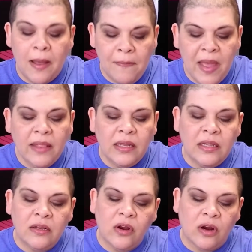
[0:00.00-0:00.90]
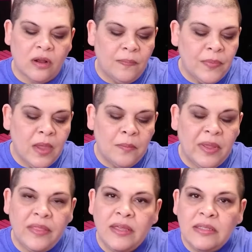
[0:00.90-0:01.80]
melanin girl,
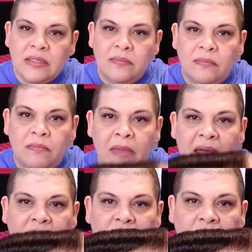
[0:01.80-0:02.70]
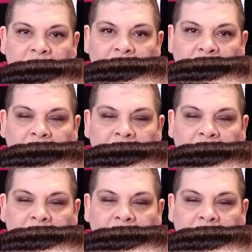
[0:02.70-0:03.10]
but this matches.